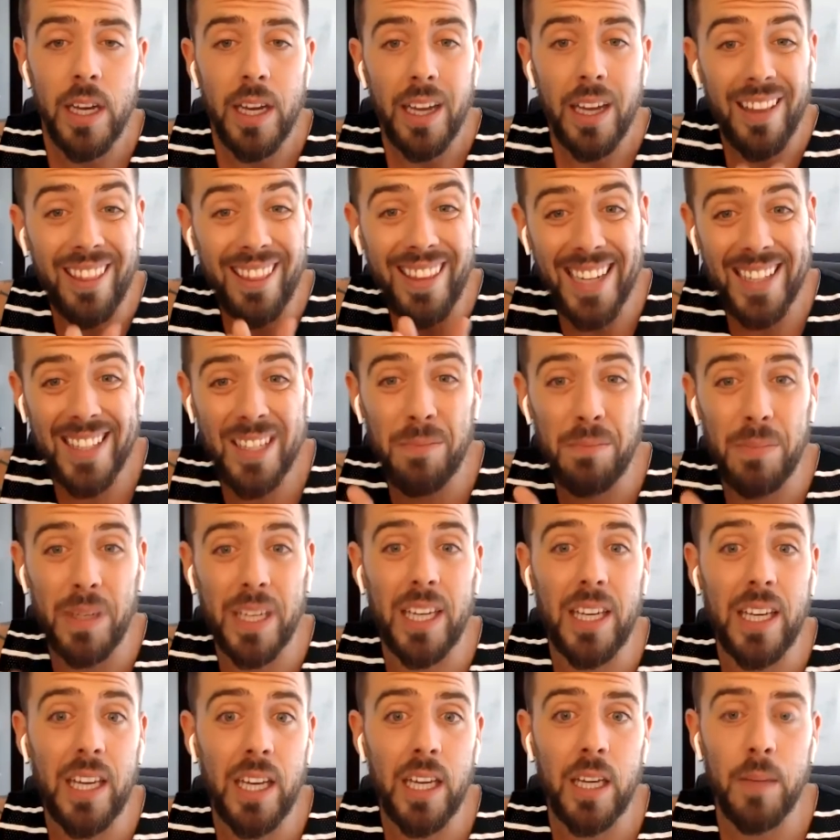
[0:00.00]
And that's a big
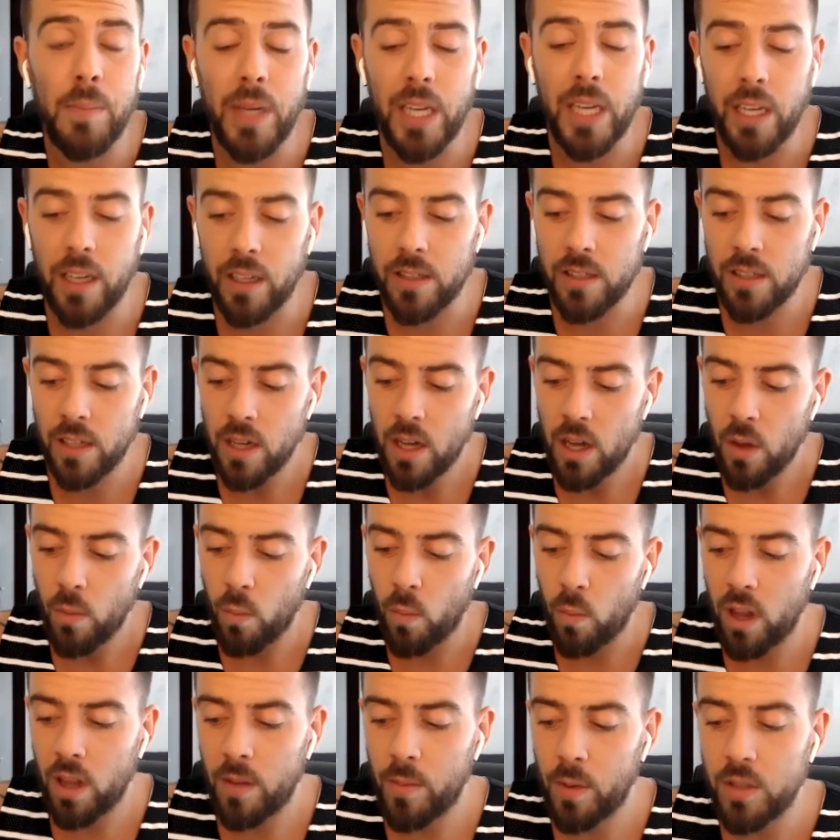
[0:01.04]
key because
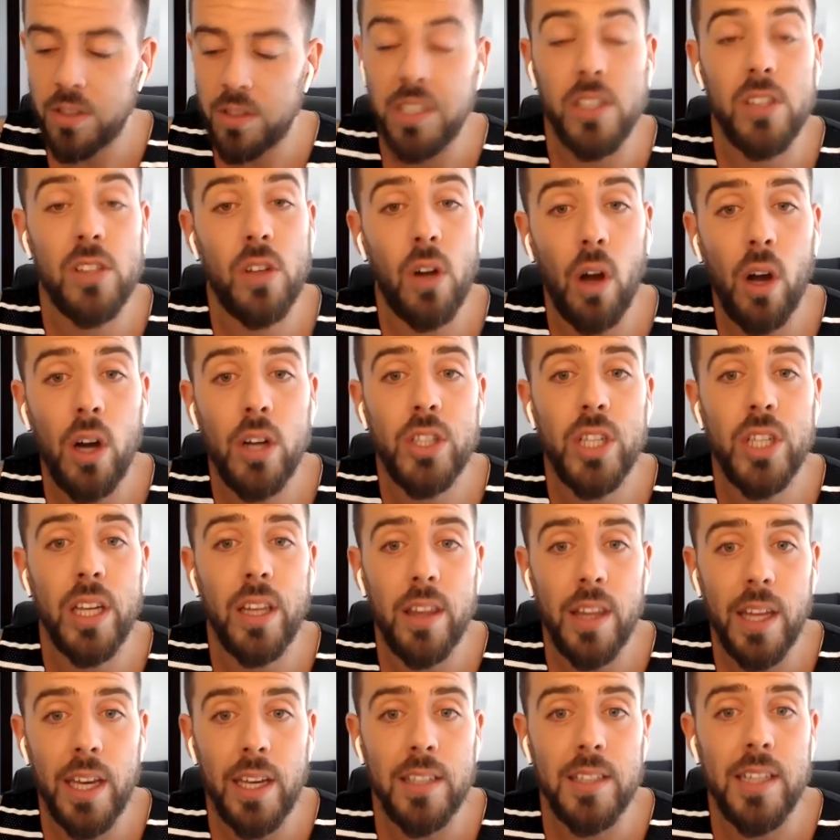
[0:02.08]
one of the most discouraging
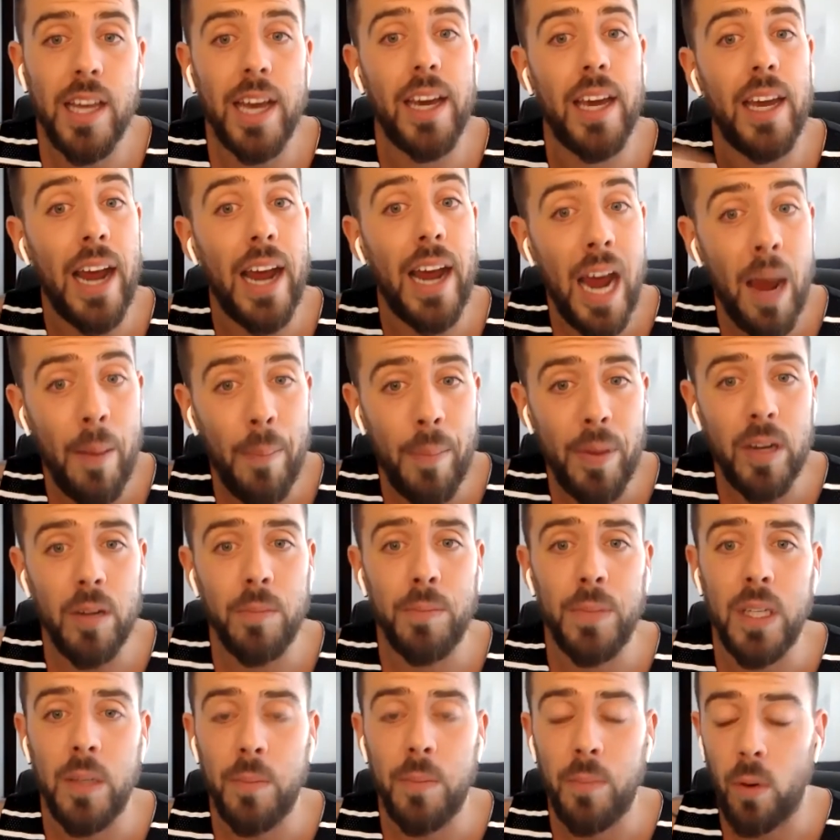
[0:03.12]
things that can happen to
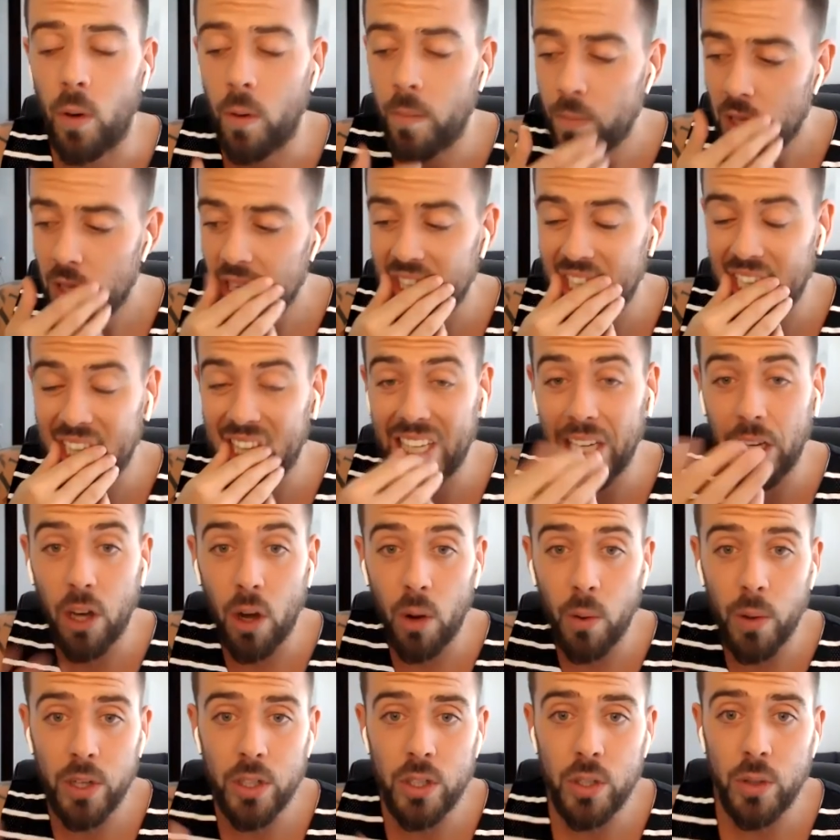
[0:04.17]
people is that they
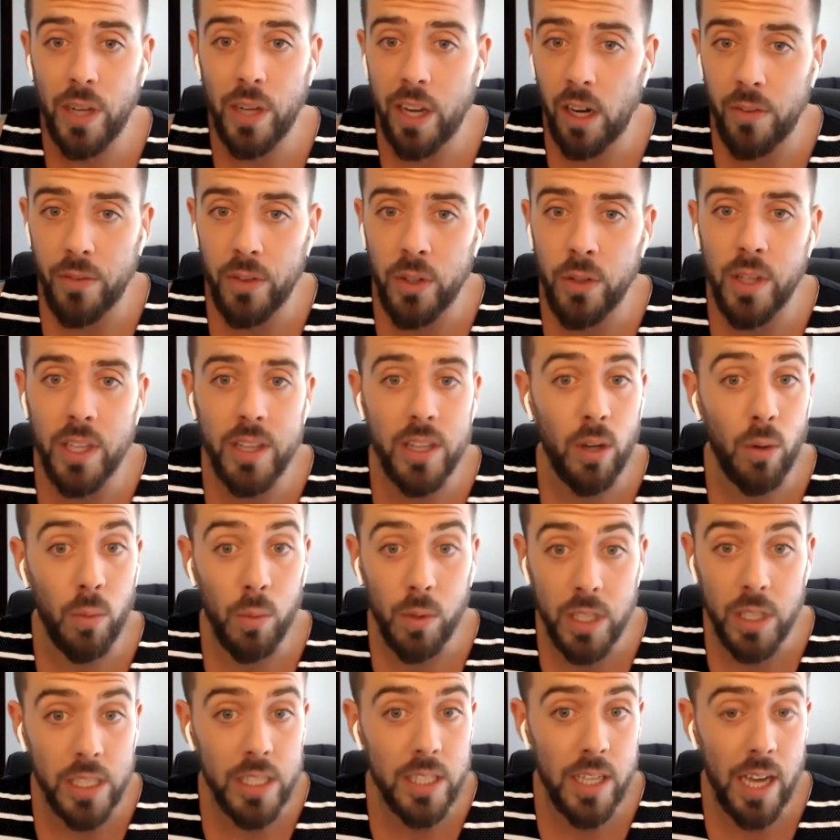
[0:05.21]
go into an interview that they're
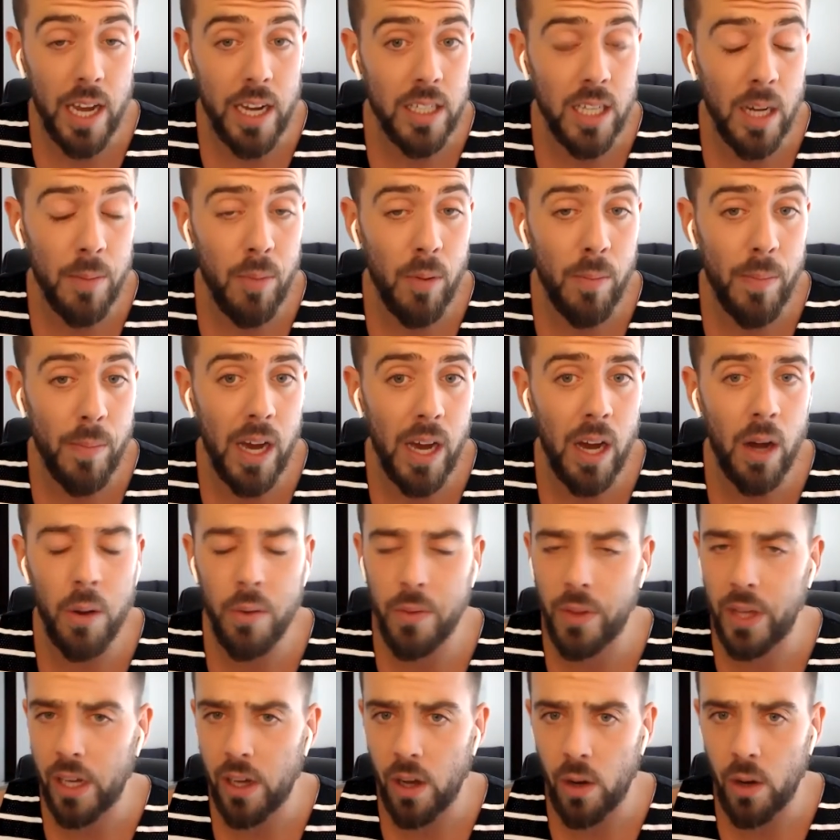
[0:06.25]
really psyched up about.
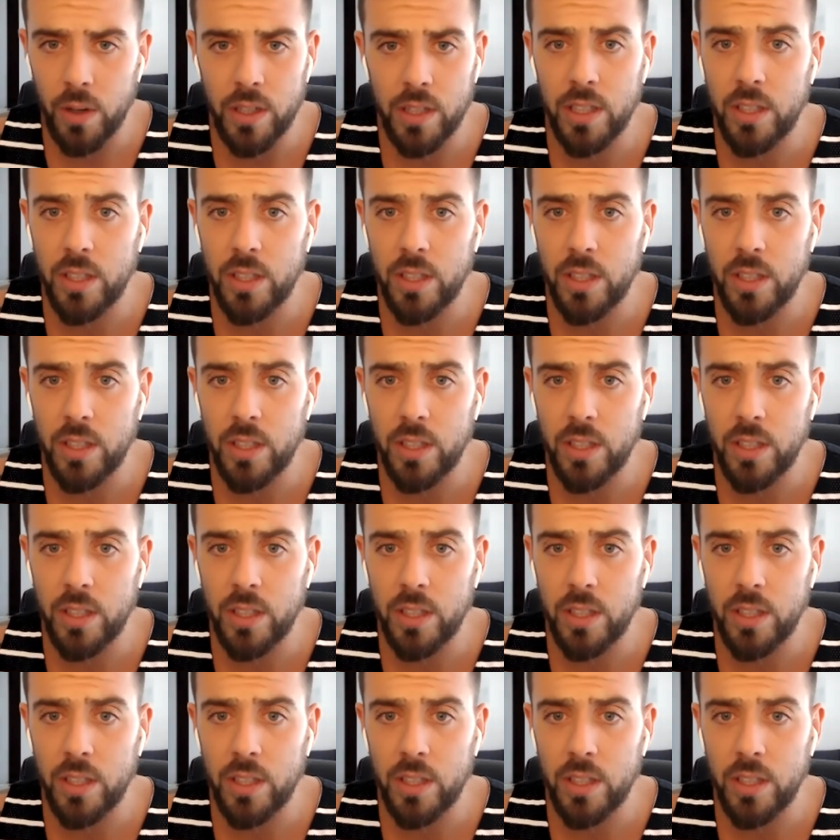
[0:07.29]
They go into this